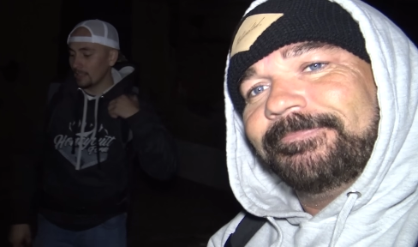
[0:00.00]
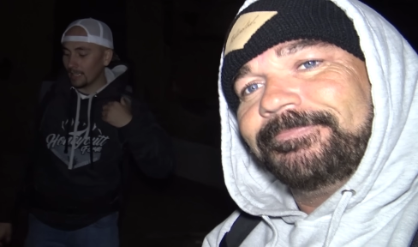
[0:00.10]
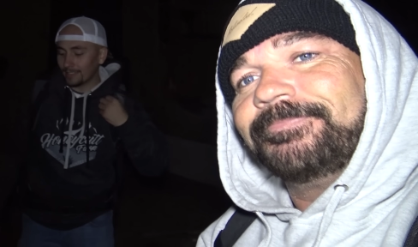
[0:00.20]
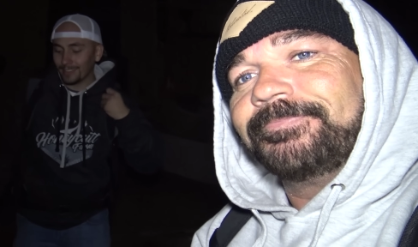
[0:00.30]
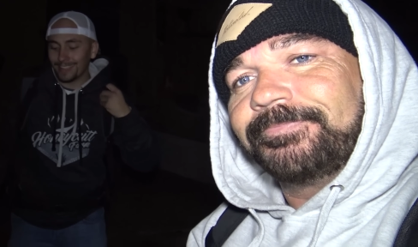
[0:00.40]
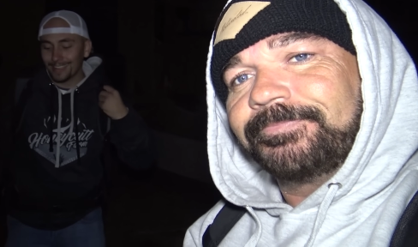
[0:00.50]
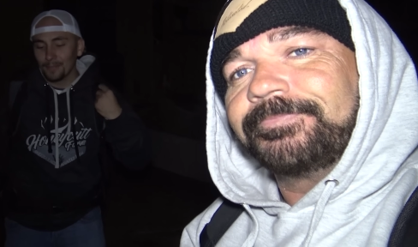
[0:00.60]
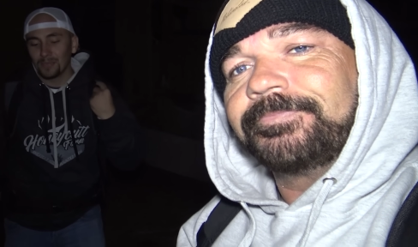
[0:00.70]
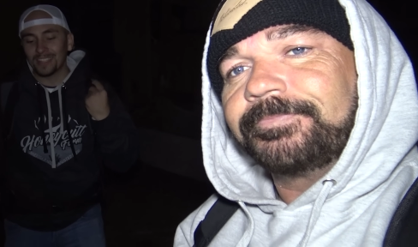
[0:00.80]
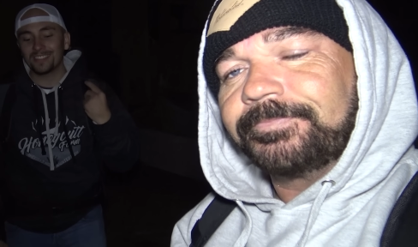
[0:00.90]
Speaker 1: it's like
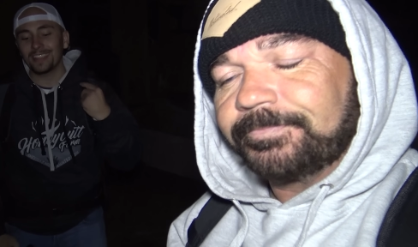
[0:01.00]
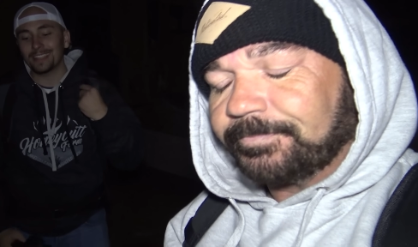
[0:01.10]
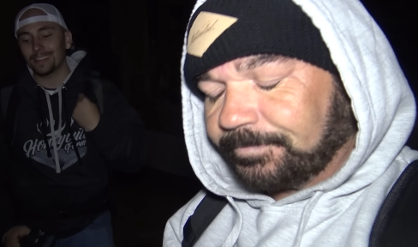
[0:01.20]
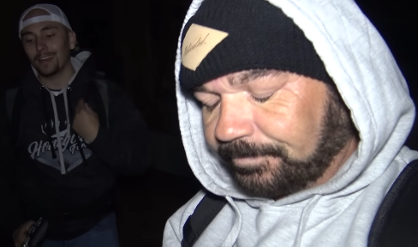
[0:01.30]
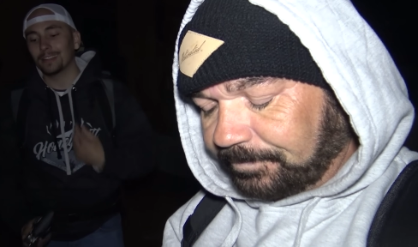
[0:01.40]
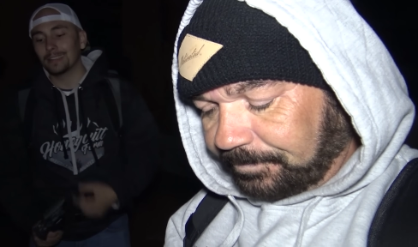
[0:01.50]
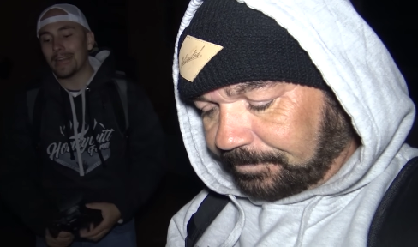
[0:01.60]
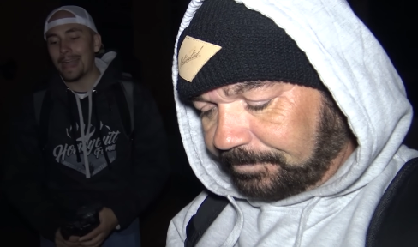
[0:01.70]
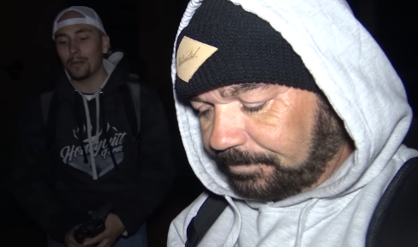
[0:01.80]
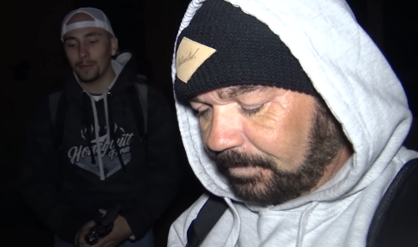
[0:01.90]
it's like
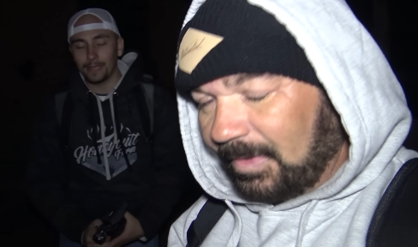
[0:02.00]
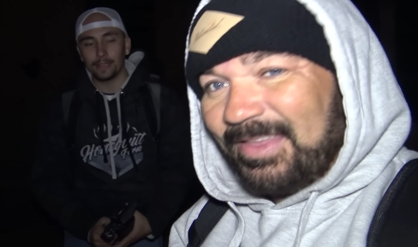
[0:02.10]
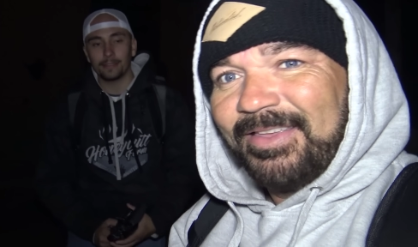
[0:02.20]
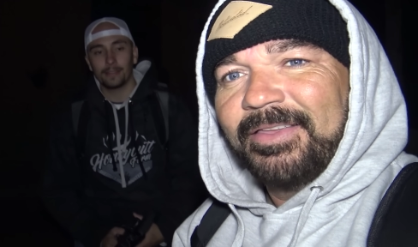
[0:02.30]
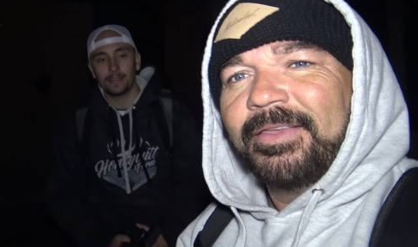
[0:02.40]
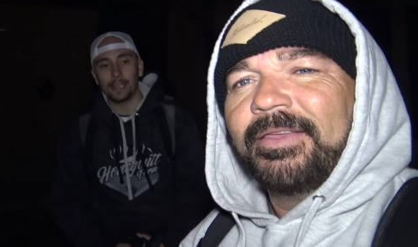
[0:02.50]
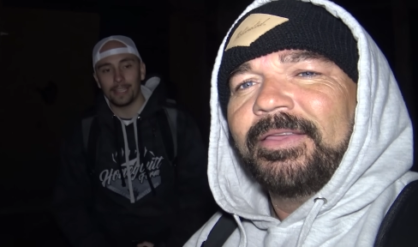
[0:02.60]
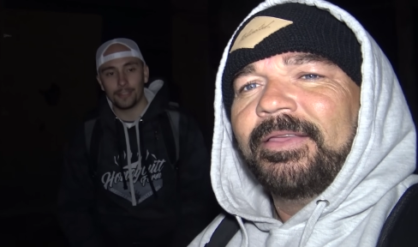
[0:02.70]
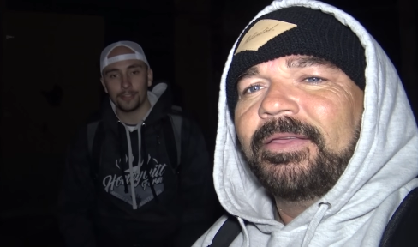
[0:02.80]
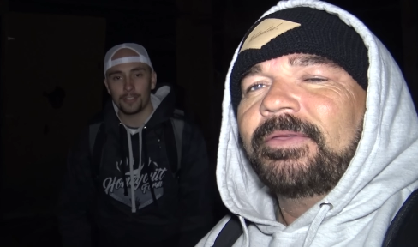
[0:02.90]
allowing the
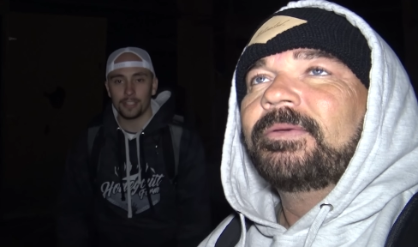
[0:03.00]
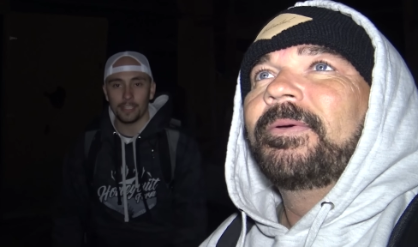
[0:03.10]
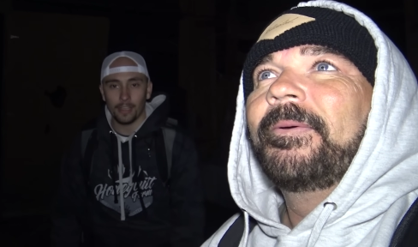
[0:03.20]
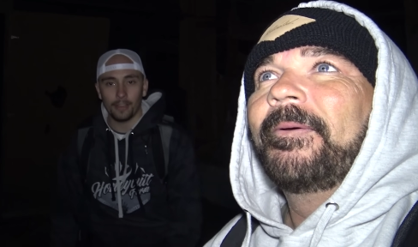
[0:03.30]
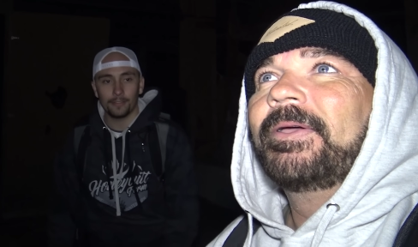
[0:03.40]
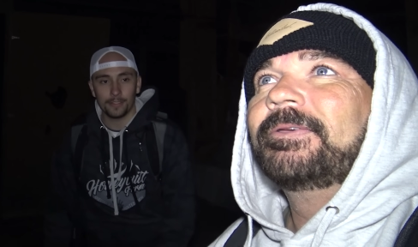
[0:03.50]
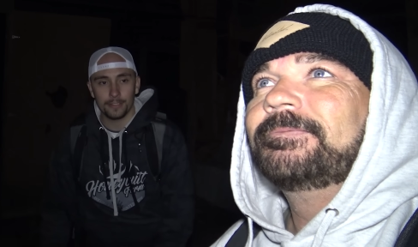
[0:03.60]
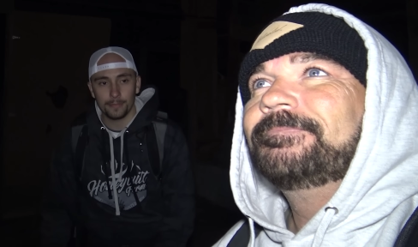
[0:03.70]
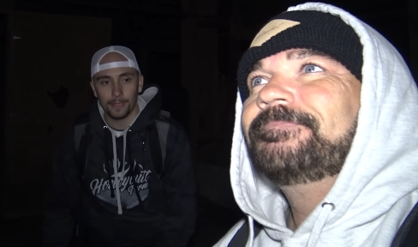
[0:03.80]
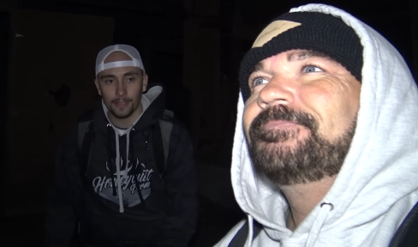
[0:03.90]
energy of the
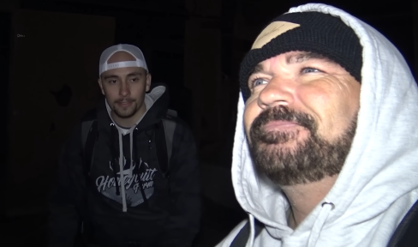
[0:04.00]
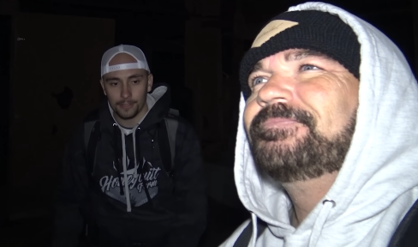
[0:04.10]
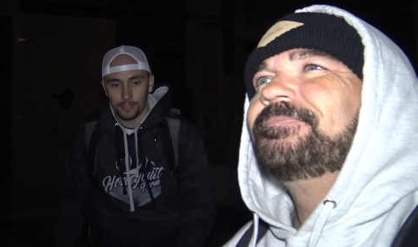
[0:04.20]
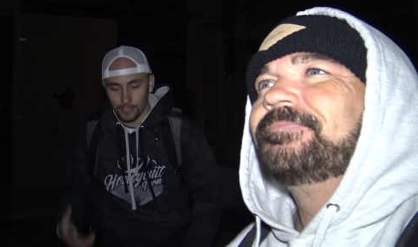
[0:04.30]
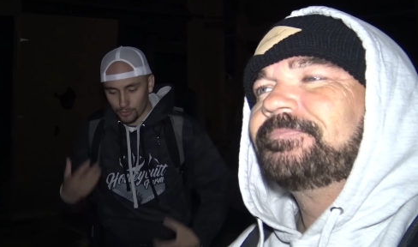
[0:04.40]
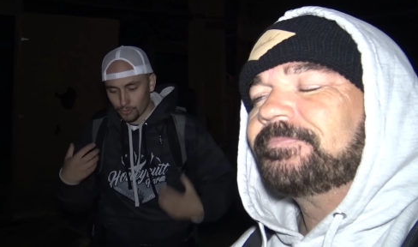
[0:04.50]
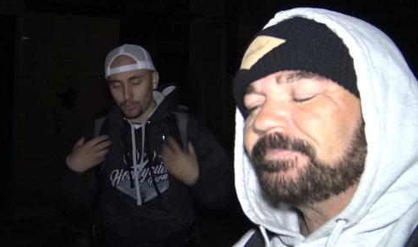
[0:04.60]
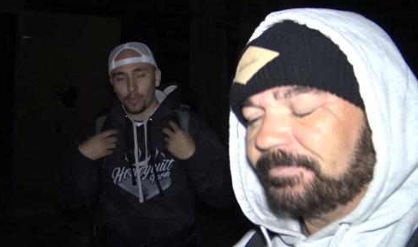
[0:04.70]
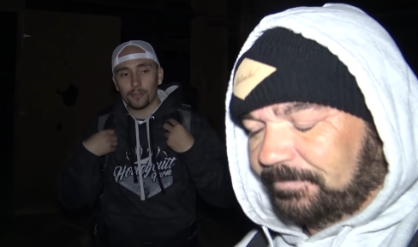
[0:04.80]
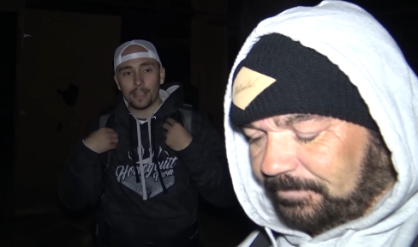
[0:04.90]
spirits to just
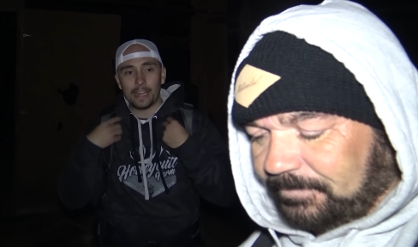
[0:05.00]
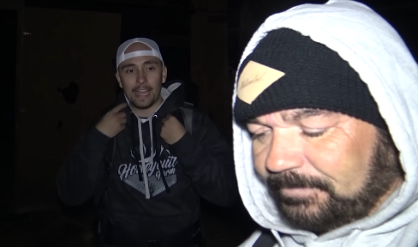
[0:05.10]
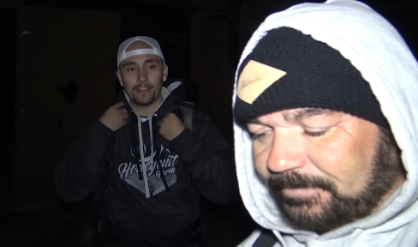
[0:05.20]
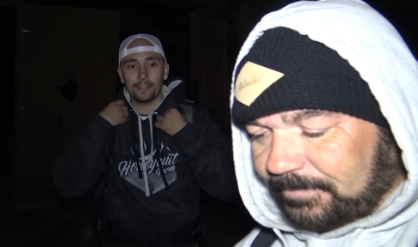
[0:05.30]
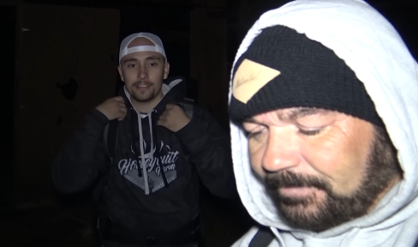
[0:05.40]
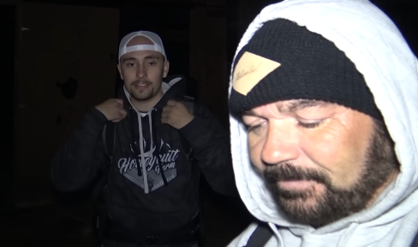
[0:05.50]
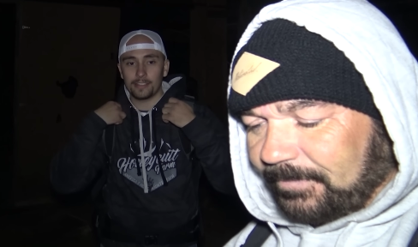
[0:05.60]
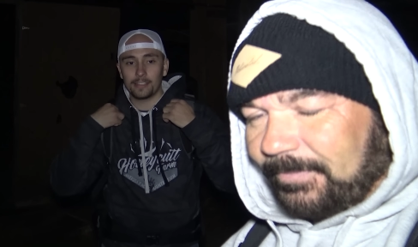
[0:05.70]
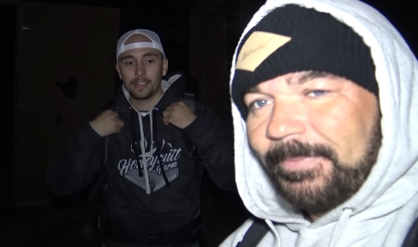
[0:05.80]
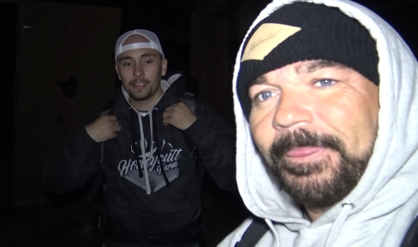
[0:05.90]
draw right out of us,
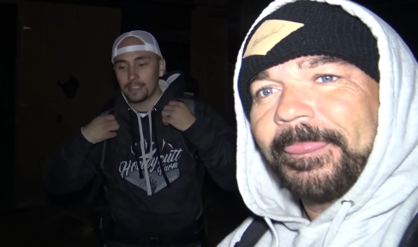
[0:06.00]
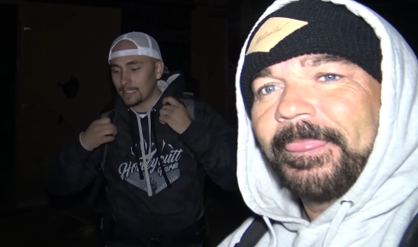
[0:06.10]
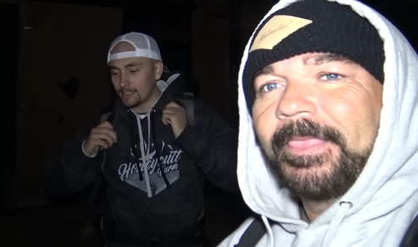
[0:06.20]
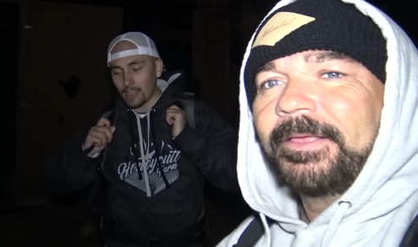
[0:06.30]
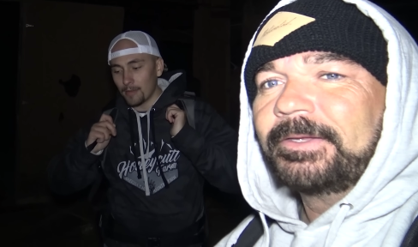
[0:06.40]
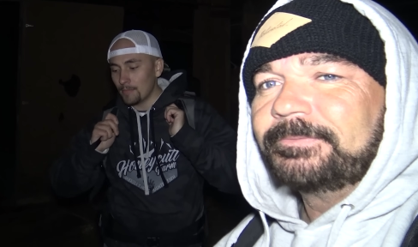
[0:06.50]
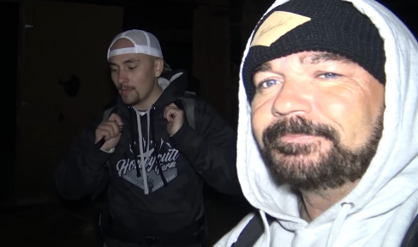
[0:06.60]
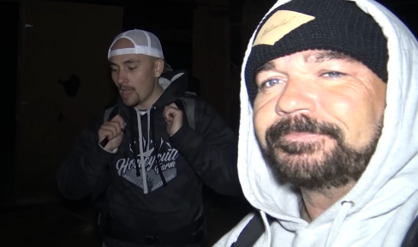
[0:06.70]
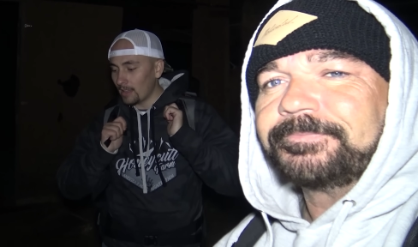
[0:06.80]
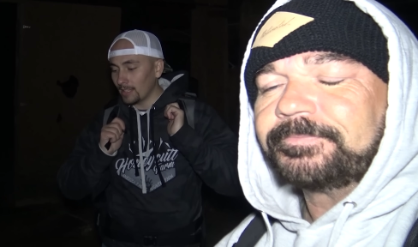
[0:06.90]
and that's the, I'm
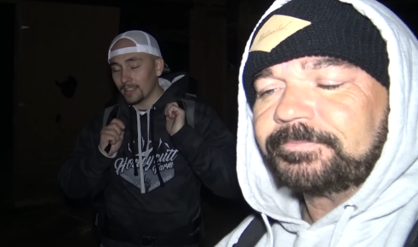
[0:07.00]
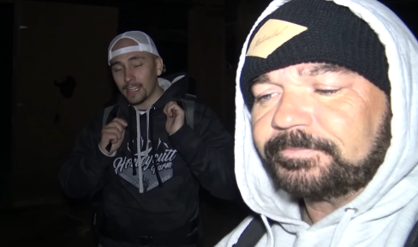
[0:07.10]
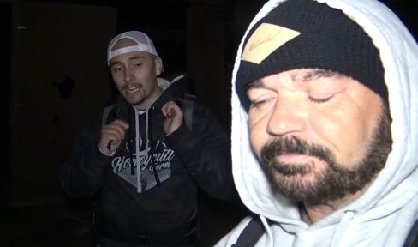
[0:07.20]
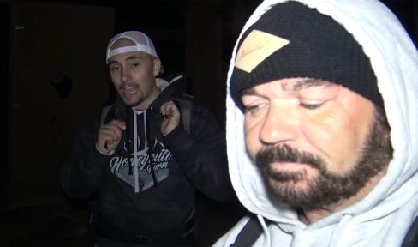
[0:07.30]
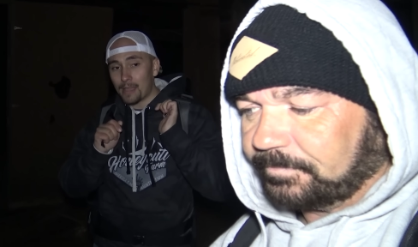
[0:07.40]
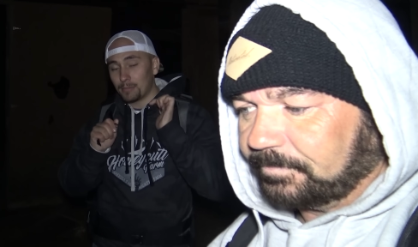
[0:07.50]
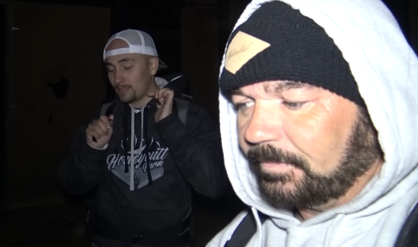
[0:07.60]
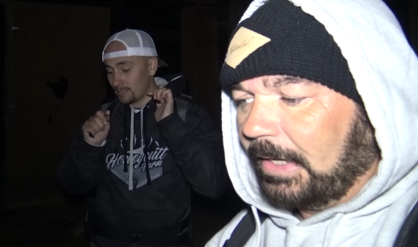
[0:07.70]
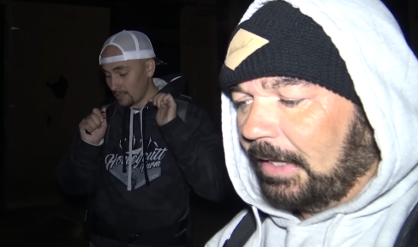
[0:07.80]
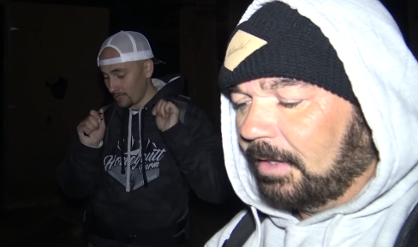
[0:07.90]
not letting that happen
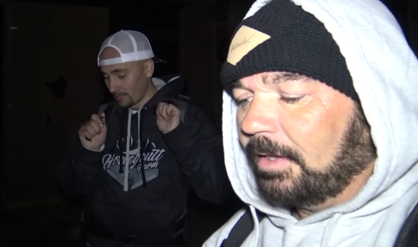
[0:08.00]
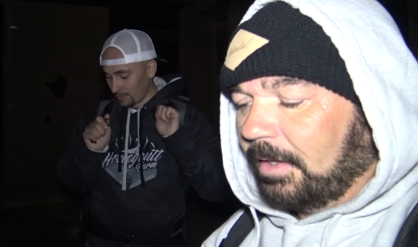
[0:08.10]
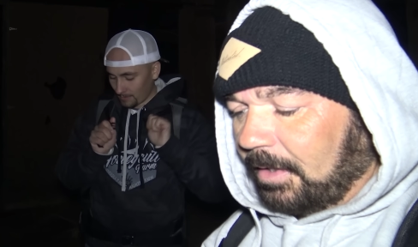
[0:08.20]
tonight.